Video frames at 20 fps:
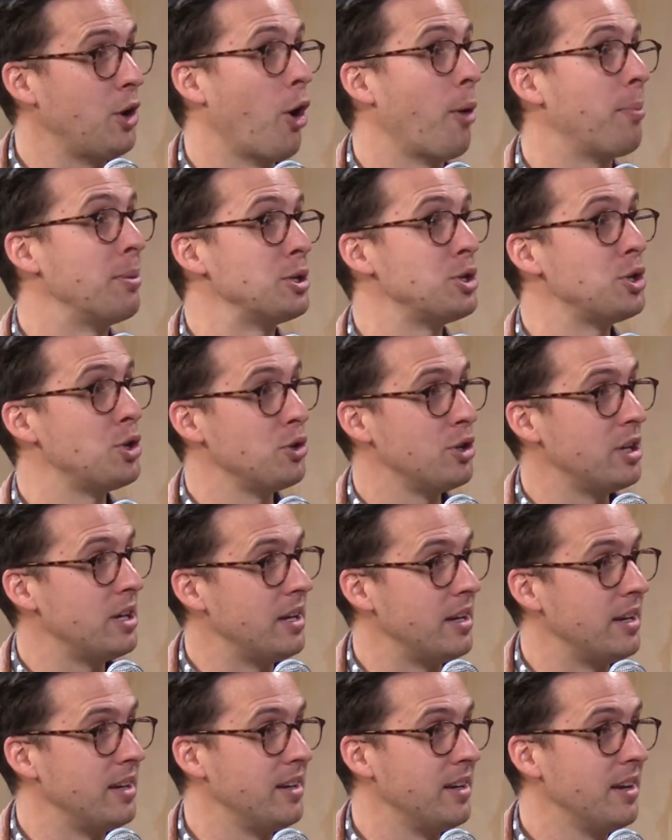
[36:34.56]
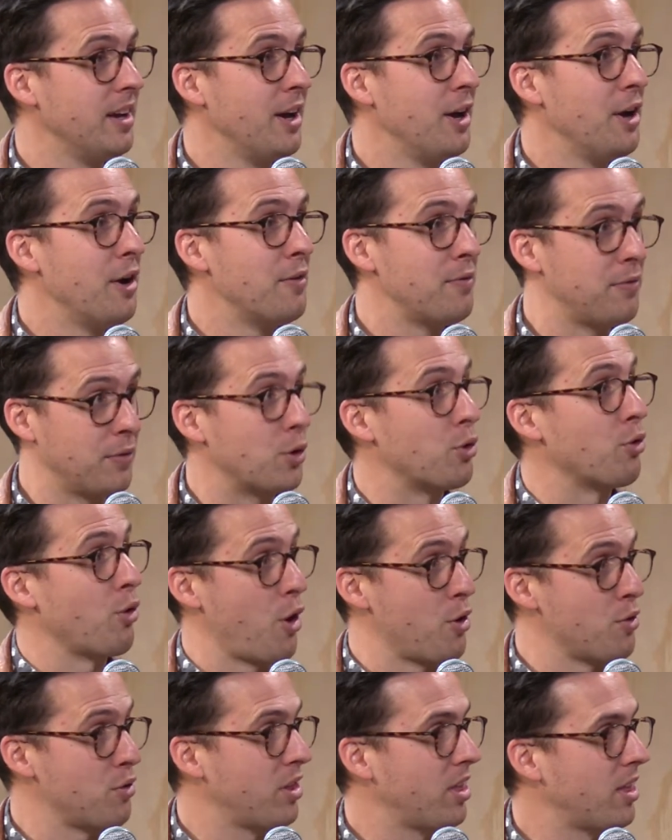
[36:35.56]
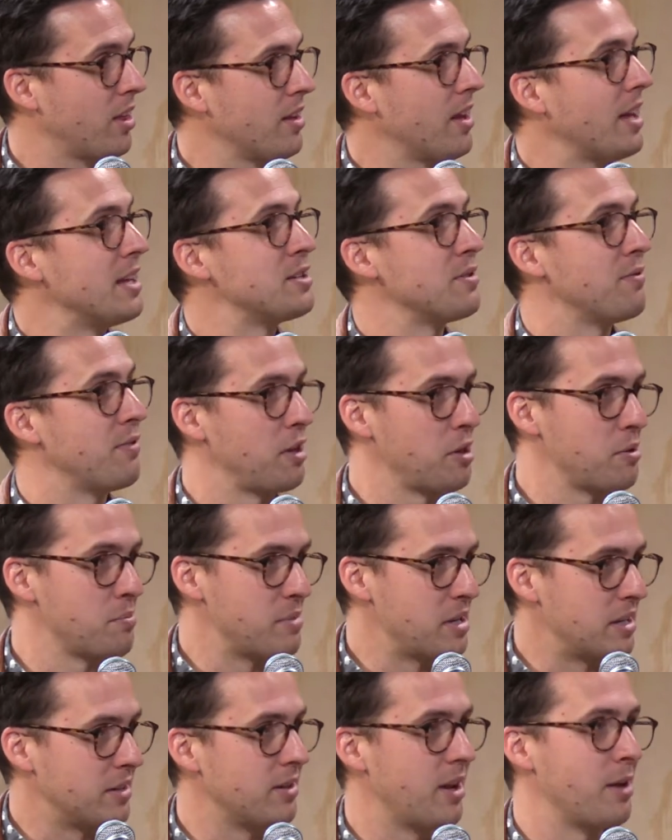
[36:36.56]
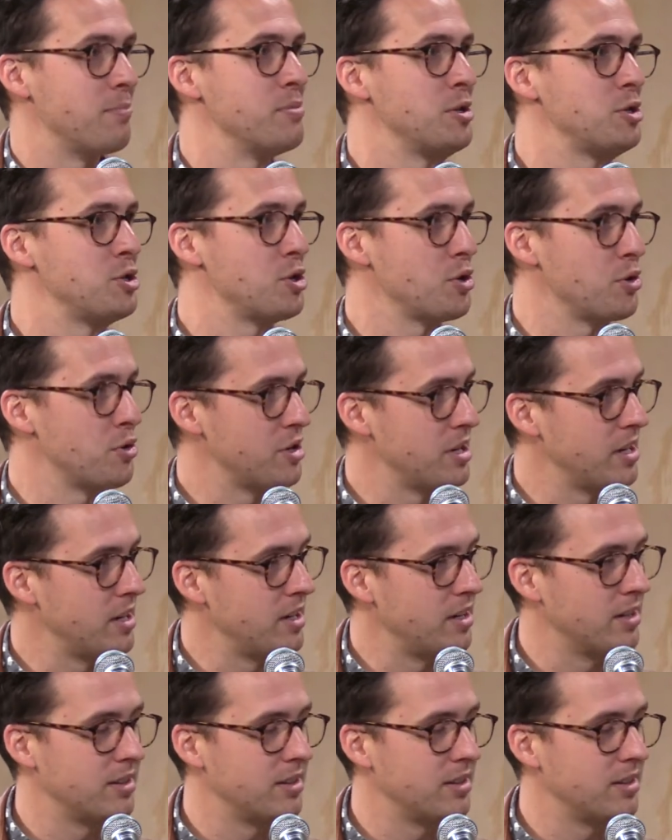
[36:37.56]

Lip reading: opportunity for growth and development and maturity.